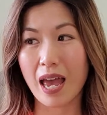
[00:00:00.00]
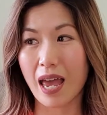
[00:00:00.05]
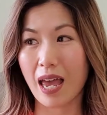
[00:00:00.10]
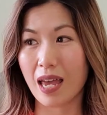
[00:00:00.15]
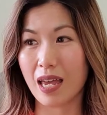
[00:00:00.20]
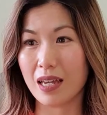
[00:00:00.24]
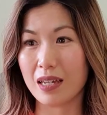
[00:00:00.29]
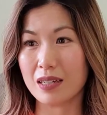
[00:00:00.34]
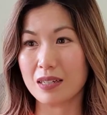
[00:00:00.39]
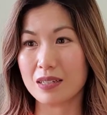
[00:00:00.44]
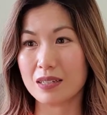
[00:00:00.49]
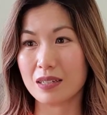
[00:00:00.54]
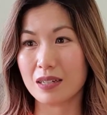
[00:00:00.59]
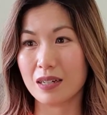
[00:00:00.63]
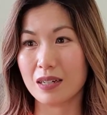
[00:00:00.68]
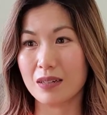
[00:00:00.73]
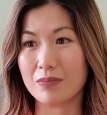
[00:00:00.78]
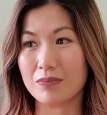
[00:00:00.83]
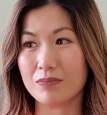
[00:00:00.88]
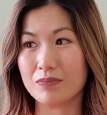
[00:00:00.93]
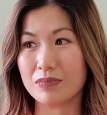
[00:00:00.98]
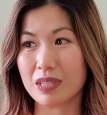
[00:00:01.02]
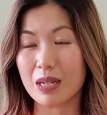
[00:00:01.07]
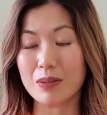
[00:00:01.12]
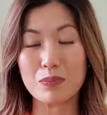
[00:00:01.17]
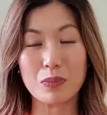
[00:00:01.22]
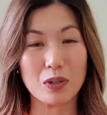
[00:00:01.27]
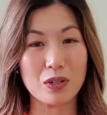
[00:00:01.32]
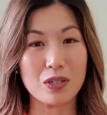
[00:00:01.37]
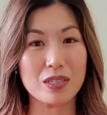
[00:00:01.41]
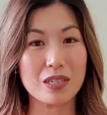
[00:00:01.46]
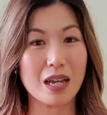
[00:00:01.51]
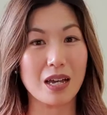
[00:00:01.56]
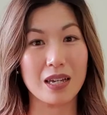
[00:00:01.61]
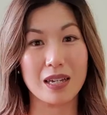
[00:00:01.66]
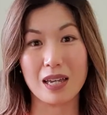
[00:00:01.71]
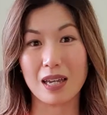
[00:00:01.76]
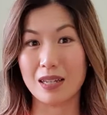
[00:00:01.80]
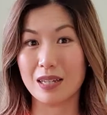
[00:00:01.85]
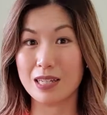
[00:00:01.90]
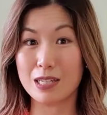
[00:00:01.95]
And um, at most, I
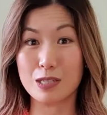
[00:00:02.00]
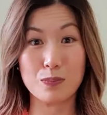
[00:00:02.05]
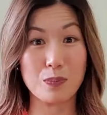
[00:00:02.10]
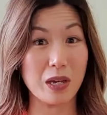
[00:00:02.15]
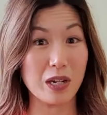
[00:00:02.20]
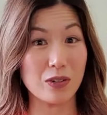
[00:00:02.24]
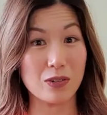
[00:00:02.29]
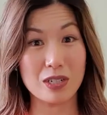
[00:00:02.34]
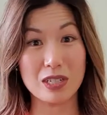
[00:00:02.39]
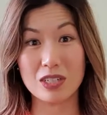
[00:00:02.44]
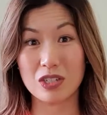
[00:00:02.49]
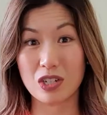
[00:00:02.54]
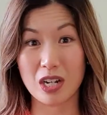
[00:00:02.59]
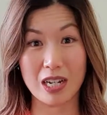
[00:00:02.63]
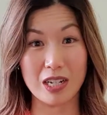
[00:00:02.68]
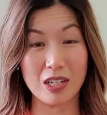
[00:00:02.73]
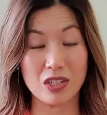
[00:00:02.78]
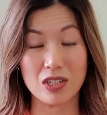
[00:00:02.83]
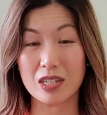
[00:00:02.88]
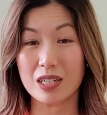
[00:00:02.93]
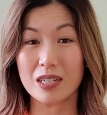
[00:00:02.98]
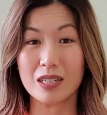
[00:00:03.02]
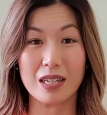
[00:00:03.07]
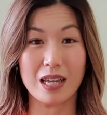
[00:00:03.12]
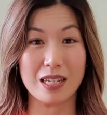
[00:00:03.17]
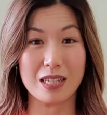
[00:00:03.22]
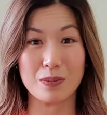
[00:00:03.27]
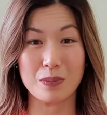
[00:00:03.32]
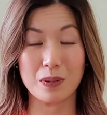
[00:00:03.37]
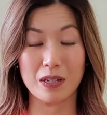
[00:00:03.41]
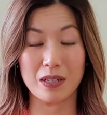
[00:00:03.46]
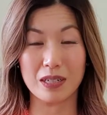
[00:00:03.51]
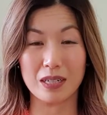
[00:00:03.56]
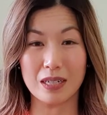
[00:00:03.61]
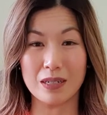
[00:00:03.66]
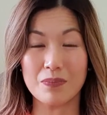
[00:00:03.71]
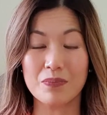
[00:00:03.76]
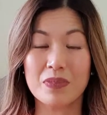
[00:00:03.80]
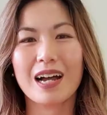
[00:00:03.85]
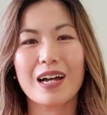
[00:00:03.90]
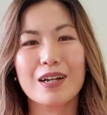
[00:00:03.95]
get its batteries changed. That's about it.
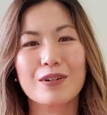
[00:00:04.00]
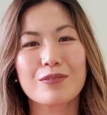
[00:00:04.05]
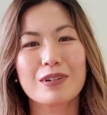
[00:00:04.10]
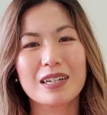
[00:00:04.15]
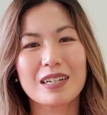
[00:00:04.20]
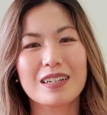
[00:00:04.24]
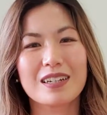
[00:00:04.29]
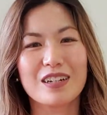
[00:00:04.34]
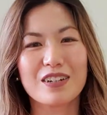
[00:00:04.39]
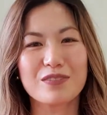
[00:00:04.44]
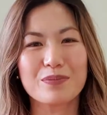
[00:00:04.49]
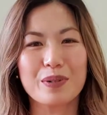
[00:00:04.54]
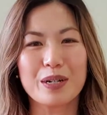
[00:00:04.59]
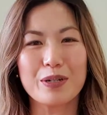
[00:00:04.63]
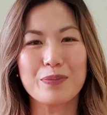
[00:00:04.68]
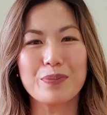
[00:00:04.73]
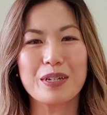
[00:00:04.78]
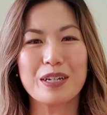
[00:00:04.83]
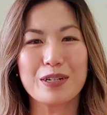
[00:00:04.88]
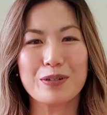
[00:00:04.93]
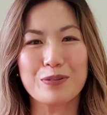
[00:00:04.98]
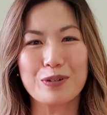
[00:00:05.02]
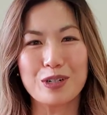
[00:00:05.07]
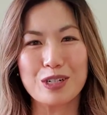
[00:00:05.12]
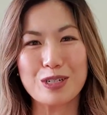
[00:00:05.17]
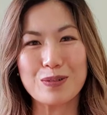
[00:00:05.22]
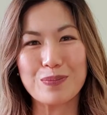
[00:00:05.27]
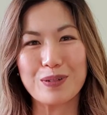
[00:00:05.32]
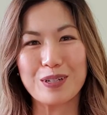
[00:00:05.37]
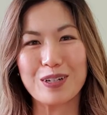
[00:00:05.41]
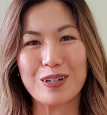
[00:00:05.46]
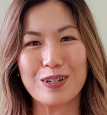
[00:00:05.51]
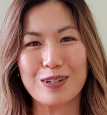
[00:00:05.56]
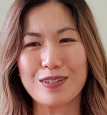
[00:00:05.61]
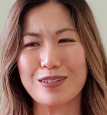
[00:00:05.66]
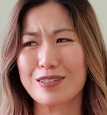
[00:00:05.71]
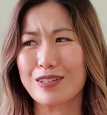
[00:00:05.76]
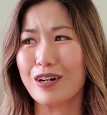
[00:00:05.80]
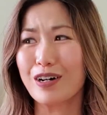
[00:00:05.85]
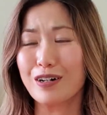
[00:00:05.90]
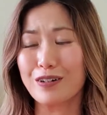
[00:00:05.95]
I really love my Omega watch
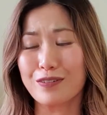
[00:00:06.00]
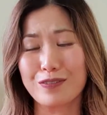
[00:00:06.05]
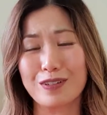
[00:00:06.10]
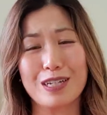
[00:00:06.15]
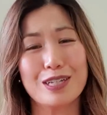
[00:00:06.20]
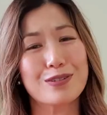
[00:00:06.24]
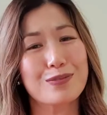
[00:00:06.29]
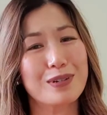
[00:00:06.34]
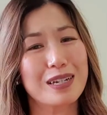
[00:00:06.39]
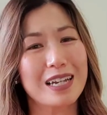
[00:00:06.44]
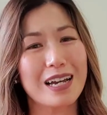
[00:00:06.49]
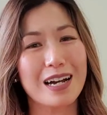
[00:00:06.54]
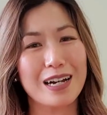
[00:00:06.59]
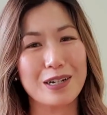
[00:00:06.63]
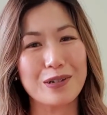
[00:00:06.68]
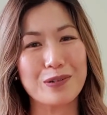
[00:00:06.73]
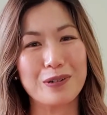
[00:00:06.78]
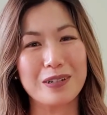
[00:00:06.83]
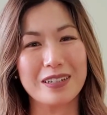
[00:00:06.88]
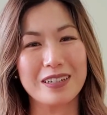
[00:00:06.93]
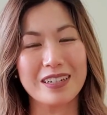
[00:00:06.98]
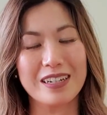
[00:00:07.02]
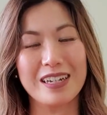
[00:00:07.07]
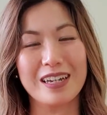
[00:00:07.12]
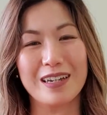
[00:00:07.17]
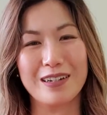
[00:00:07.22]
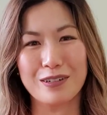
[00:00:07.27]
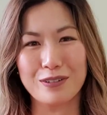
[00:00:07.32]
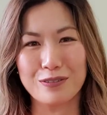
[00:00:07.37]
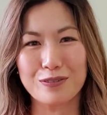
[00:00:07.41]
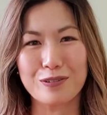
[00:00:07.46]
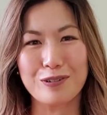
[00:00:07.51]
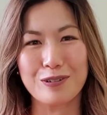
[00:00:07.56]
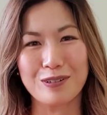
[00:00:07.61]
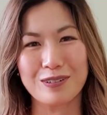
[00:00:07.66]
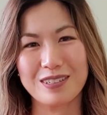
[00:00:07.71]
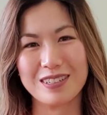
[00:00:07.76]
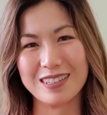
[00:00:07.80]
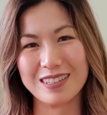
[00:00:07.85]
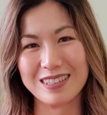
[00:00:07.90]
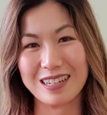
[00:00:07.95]
because of its really high quality and of
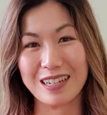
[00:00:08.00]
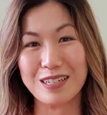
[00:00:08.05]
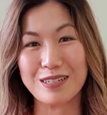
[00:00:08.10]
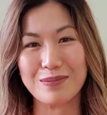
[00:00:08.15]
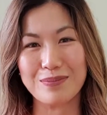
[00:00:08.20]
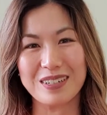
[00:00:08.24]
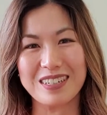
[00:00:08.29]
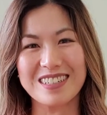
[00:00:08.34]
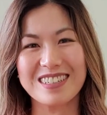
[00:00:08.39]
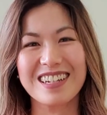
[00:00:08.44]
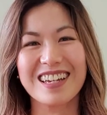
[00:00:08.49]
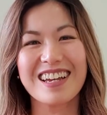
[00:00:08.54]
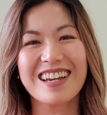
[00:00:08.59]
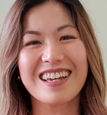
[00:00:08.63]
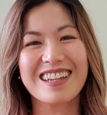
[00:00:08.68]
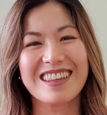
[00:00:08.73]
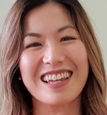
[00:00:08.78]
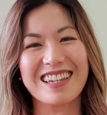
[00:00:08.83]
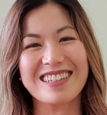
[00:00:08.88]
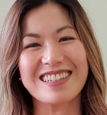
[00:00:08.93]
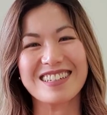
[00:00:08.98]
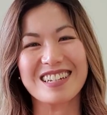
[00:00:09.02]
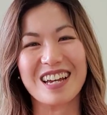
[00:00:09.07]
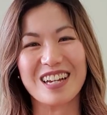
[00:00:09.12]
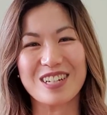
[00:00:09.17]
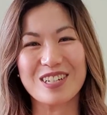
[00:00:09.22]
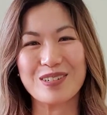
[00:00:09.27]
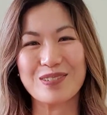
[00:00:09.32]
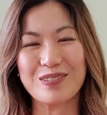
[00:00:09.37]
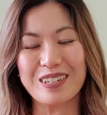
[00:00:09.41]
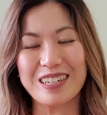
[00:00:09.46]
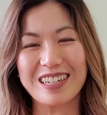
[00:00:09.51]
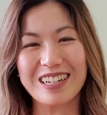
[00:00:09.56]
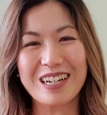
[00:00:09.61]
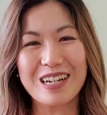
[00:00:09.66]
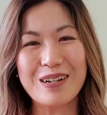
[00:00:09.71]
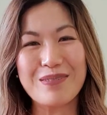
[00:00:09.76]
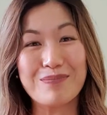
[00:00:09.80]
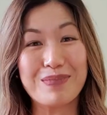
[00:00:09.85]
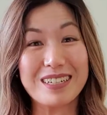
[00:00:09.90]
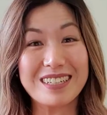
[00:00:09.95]
course the sentiment that's attached to it.
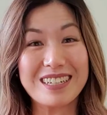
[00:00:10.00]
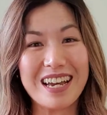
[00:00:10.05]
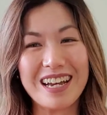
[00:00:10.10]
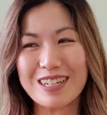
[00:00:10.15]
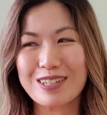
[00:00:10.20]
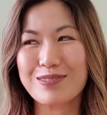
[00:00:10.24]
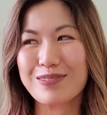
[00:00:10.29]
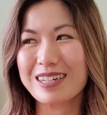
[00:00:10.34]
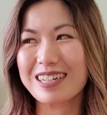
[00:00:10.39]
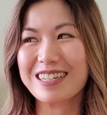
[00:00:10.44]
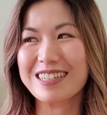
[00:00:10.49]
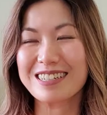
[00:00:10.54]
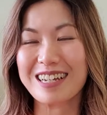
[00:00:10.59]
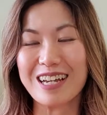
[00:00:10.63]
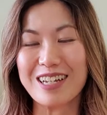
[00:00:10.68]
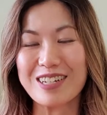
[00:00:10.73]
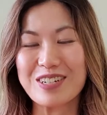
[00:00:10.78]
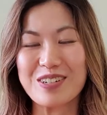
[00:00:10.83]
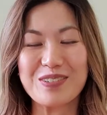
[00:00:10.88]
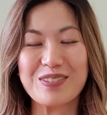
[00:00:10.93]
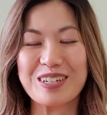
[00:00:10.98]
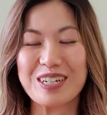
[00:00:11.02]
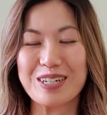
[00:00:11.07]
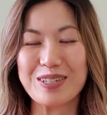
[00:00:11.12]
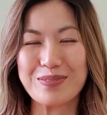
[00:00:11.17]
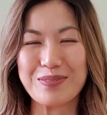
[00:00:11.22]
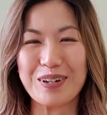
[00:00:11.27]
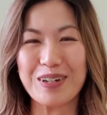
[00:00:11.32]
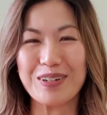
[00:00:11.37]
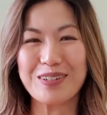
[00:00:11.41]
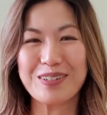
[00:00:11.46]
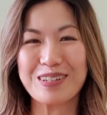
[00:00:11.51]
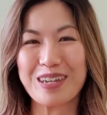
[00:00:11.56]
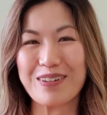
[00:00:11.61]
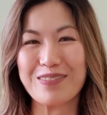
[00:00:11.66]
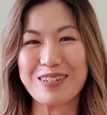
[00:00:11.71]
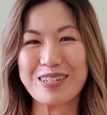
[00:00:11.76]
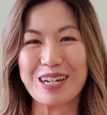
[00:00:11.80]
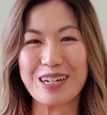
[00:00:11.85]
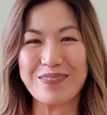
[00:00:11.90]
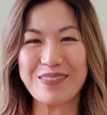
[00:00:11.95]
My dad's really attached to it as well.
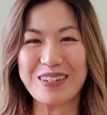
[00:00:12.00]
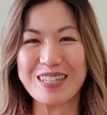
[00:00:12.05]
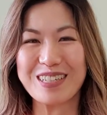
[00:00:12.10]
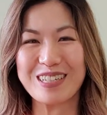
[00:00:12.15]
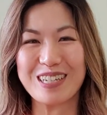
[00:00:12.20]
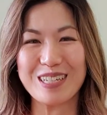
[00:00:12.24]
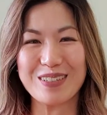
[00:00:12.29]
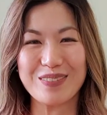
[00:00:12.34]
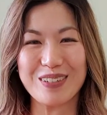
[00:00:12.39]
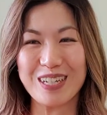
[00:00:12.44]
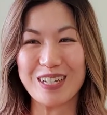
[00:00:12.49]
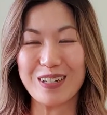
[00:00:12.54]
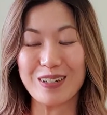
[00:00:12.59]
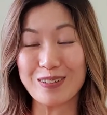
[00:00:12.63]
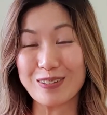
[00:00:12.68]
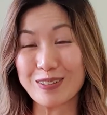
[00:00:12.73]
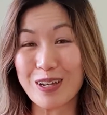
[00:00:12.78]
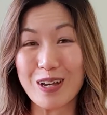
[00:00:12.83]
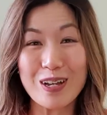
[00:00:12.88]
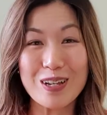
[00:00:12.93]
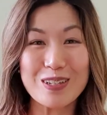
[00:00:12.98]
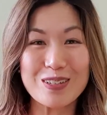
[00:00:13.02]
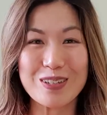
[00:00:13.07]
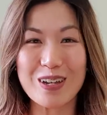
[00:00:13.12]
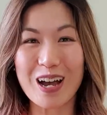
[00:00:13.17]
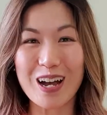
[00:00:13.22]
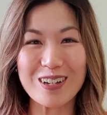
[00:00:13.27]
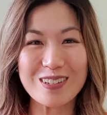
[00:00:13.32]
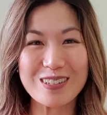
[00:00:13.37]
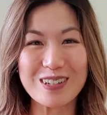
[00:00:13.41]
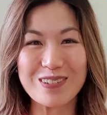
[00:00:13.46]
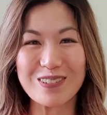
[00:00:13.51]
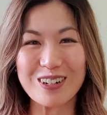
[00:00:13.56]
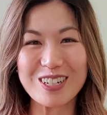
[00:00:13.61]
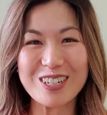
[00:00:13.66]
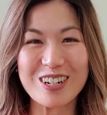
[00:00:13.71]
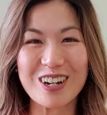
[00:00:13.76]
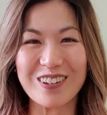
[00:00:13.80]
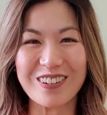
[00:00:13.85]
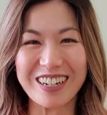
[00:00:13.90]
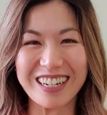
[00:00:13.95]
Every time he sees me he goes, so how's that
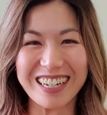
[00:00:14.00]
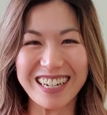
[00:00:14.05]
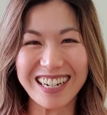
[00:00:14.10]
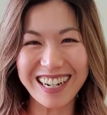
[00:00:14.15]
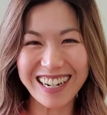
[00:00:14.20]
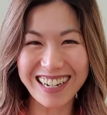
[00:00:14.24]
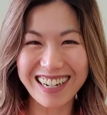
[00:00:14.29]
watch going?